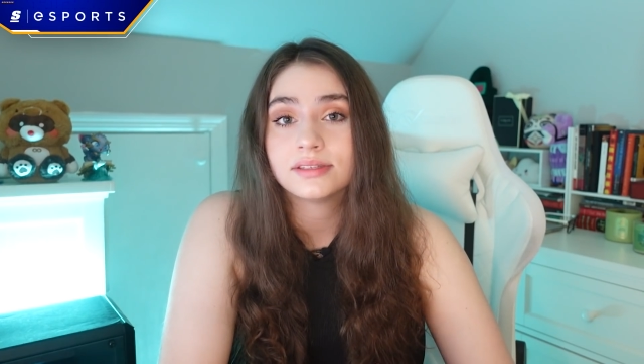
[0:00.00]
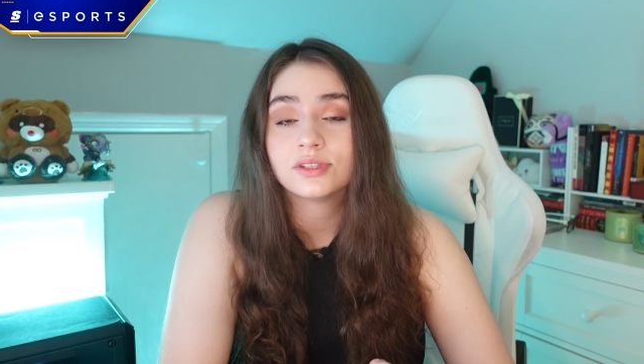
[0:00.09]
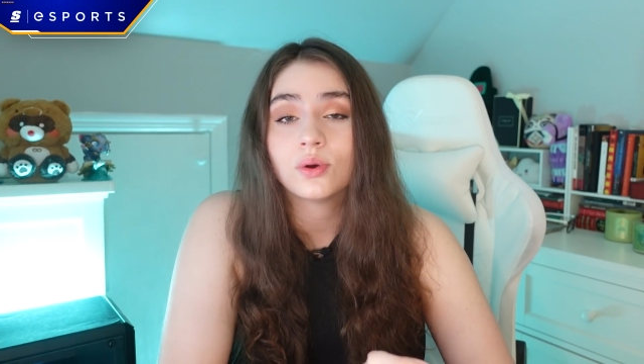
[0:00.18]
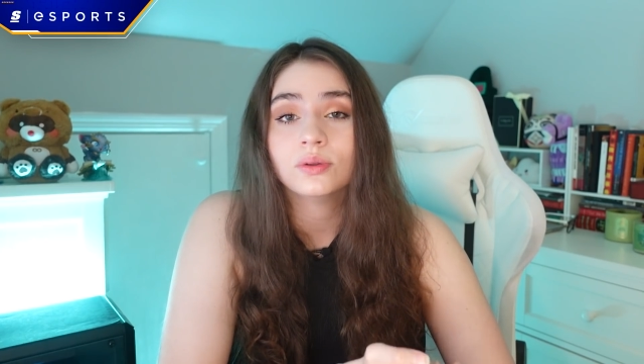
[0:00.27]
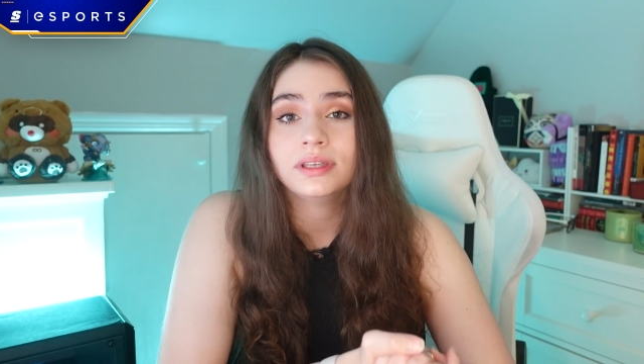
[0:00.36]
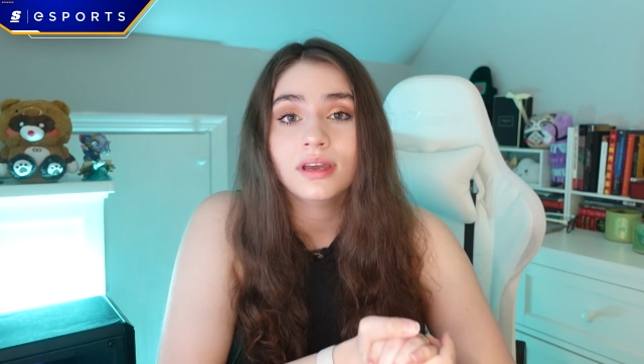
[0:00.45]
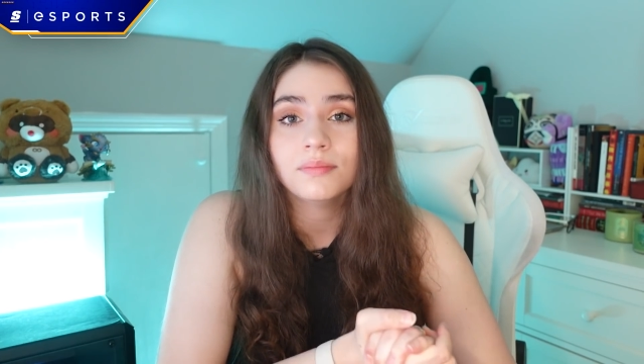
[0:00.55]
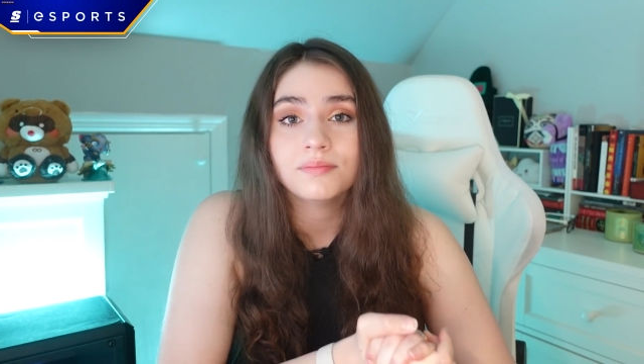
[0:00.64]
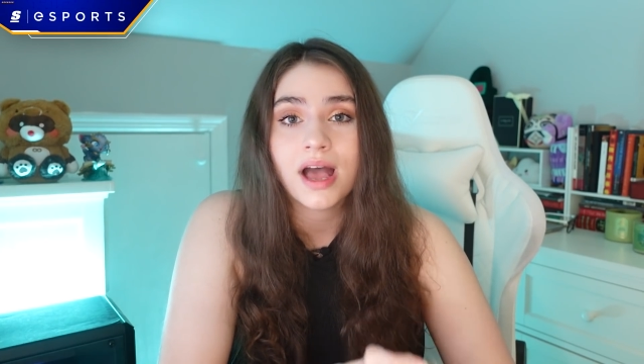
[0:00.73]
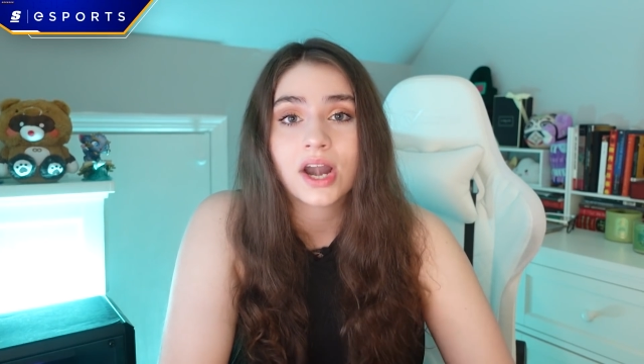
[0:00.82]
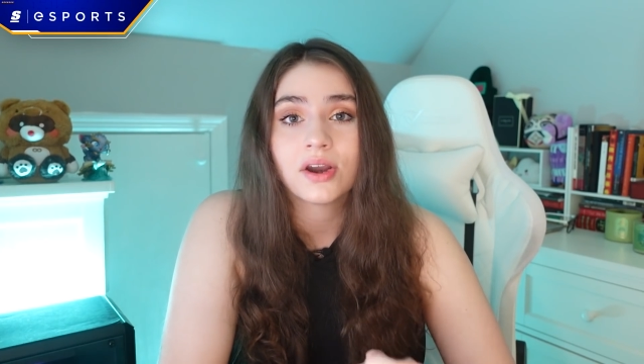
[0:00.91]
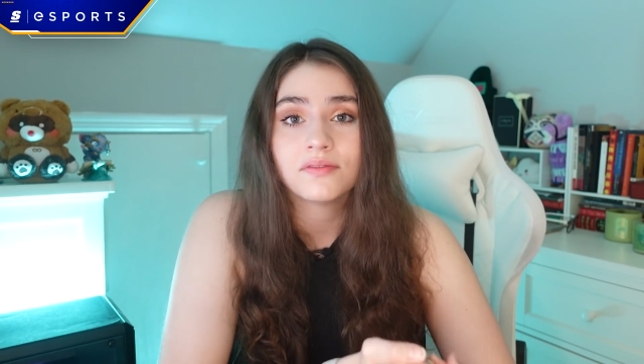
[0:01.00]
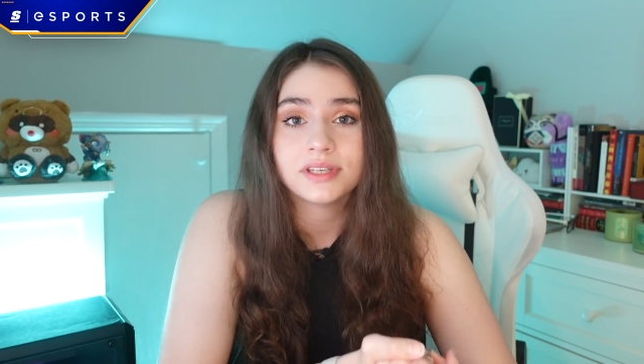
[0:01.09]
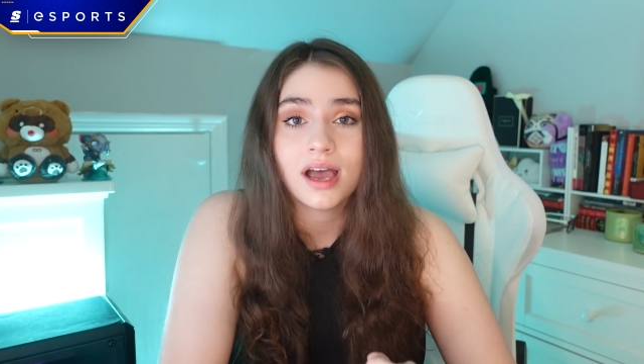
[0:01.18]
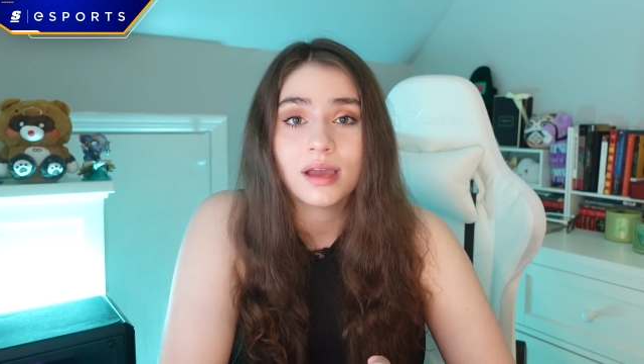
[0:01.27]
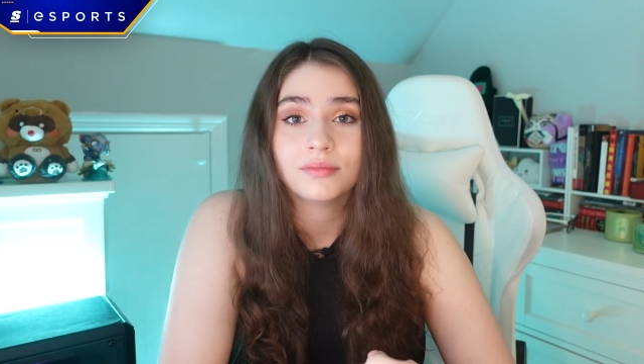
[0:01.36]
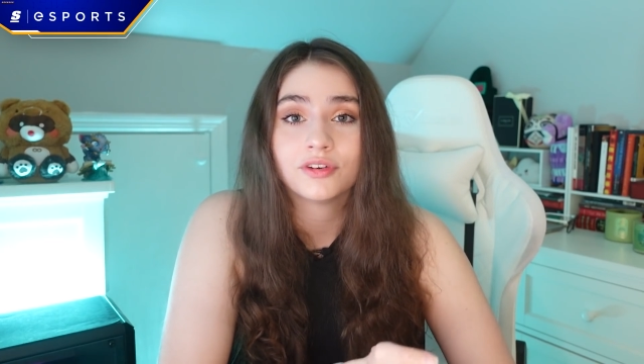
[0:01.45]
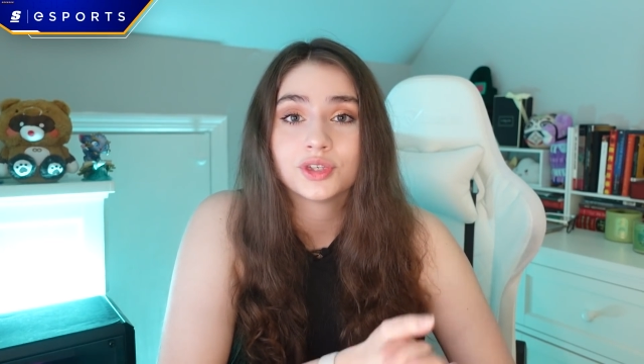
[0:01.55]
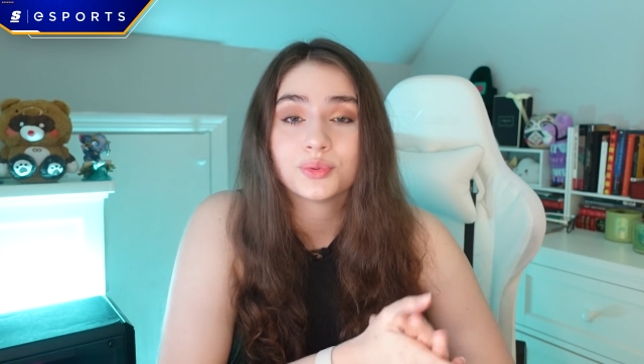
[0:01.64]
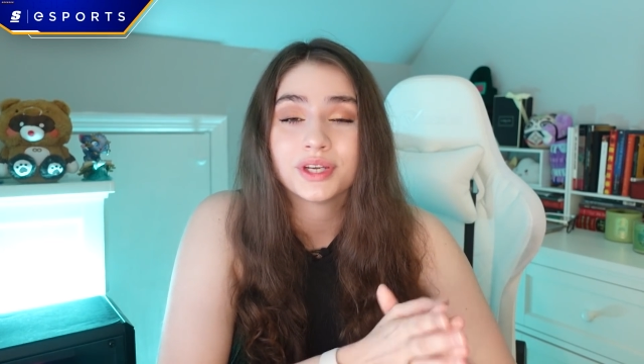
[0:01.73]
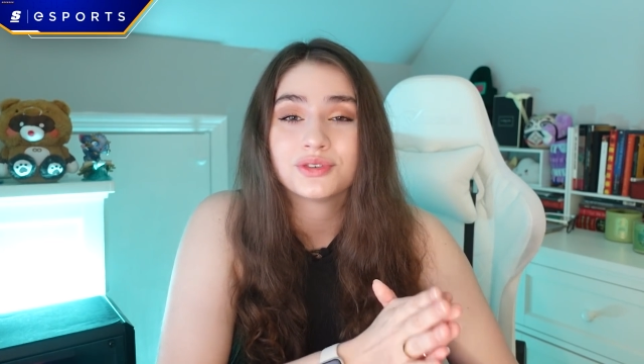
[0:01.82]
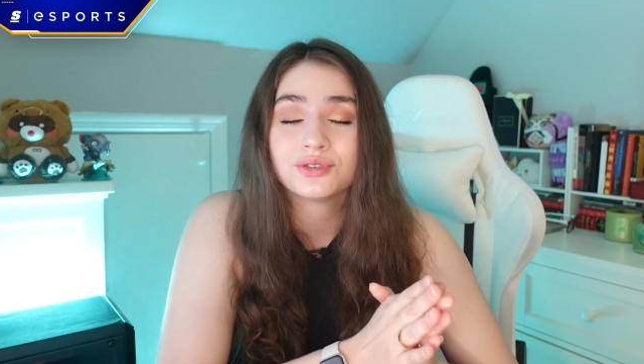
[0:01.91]
it's only a matter of time before
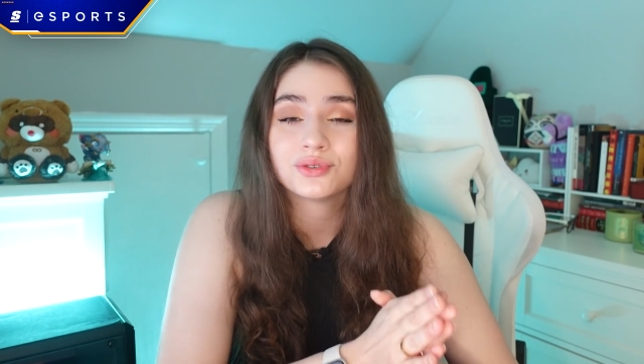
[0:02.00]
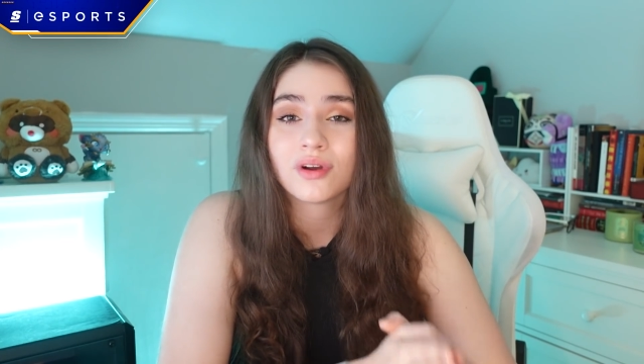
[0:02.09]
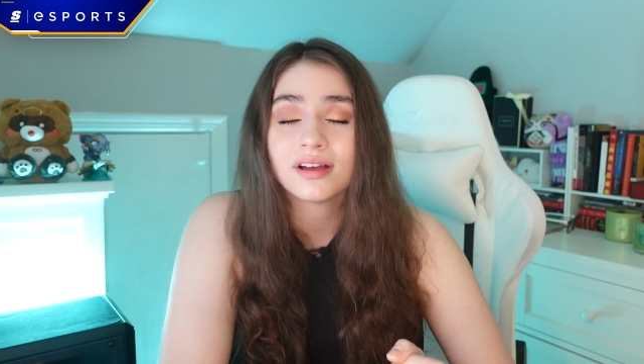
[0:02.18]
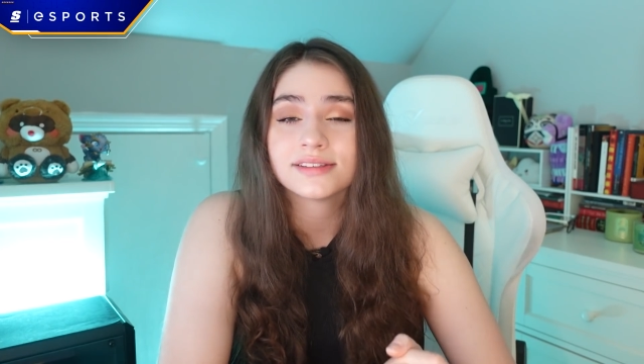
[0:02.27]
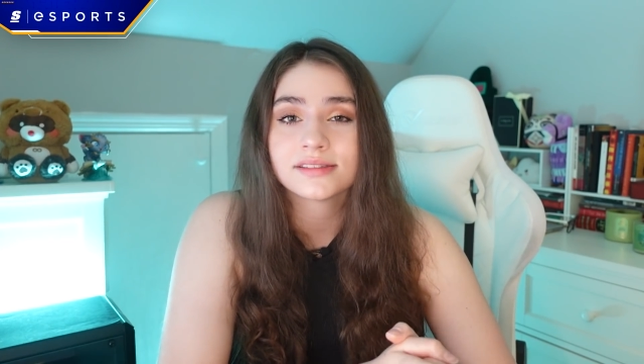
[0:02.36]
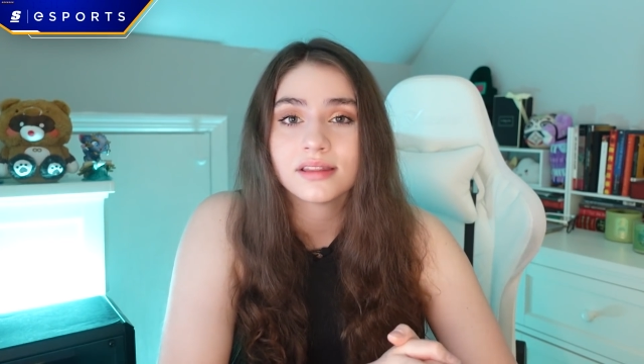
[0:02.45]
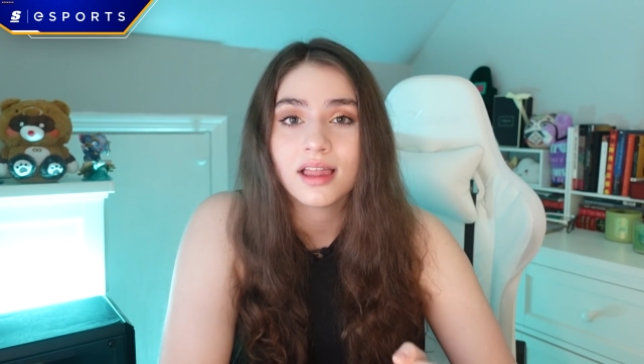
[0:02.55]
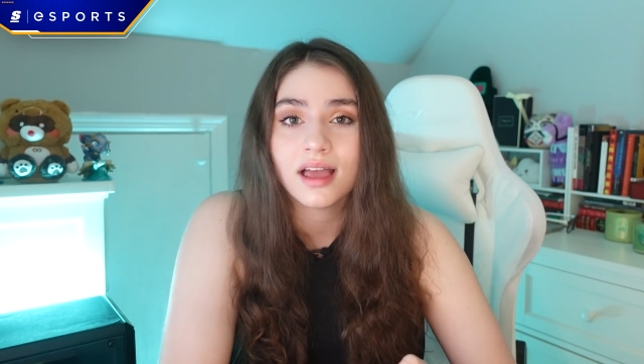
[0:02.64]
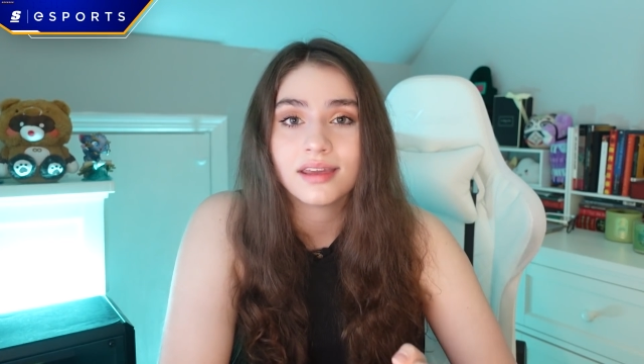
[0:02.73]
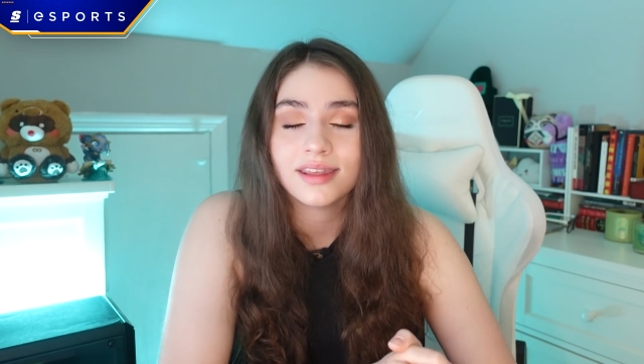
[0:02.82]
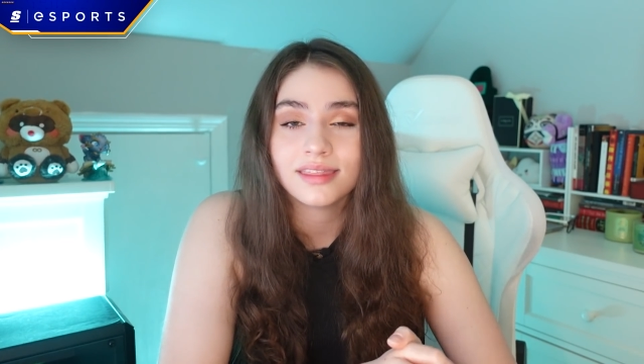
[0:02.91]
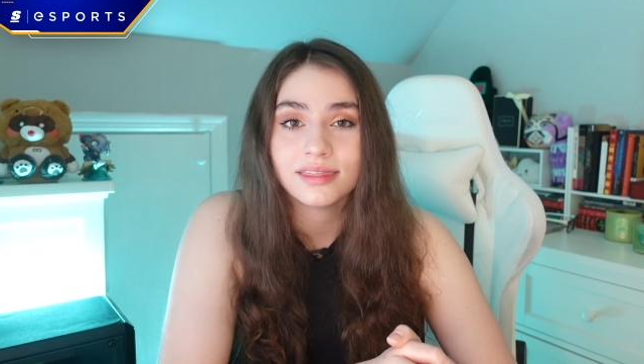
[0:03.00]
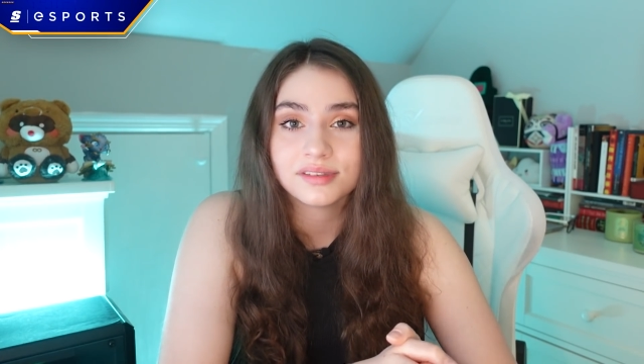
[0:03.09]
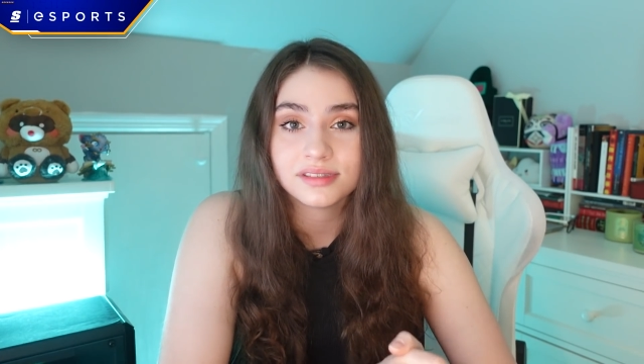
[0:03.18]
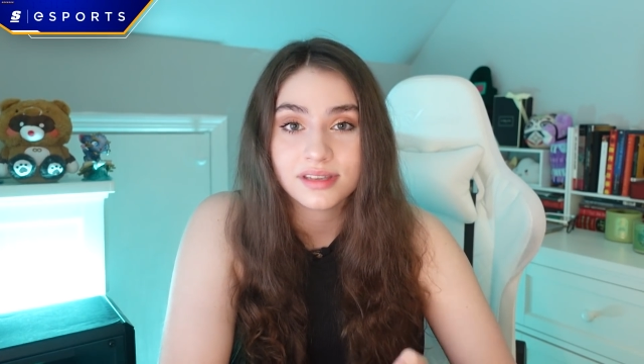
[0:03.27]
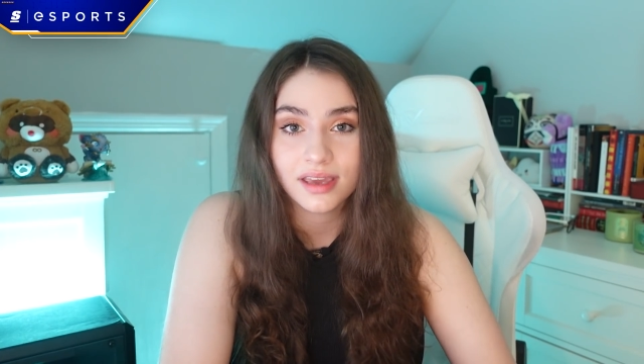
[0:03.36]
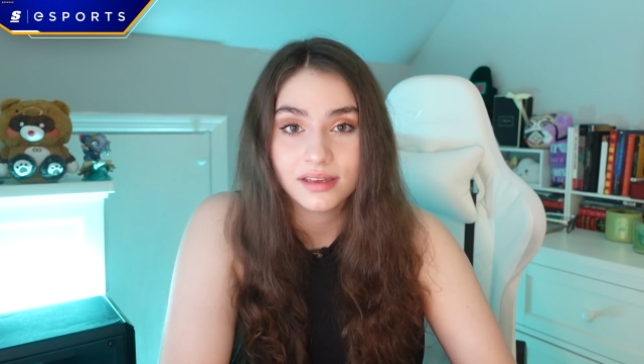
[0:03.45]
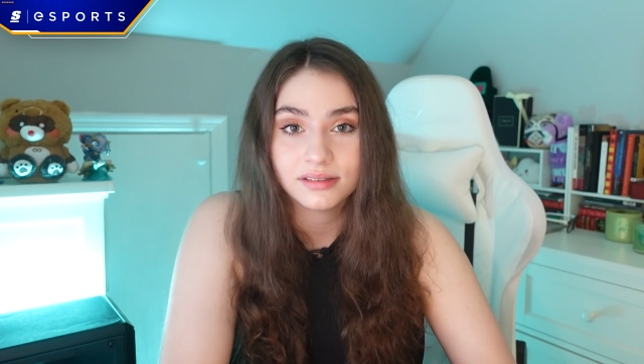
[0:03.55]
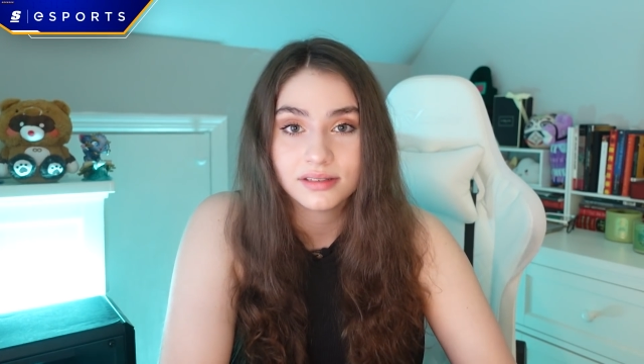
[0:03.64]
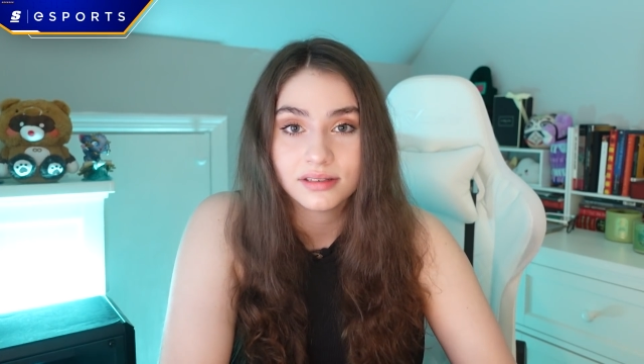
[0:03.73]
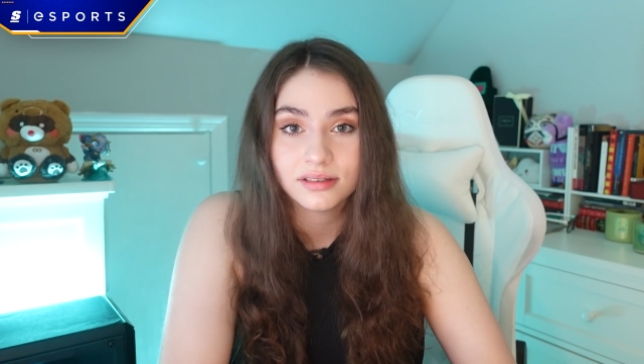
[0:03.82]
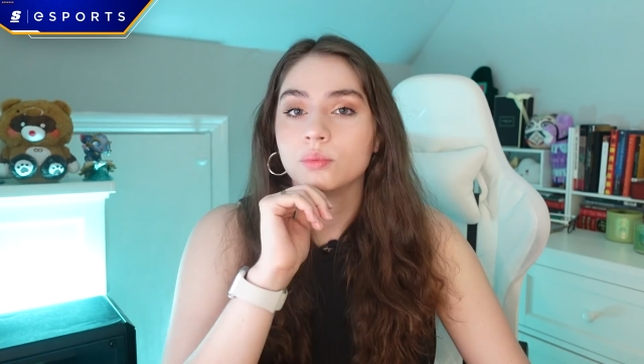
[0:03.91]
Twitch draws the line in the sand.